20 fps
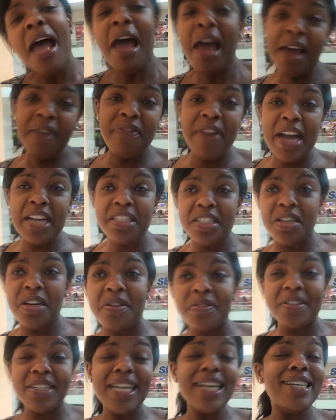at Fashion
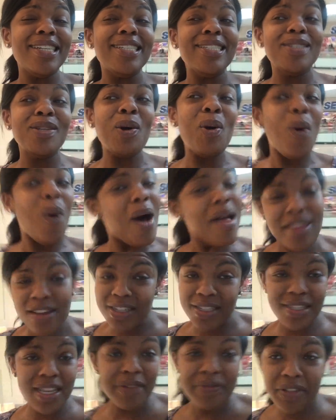Nova, because all
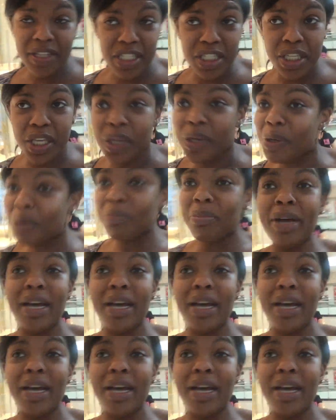their stuff looks cute,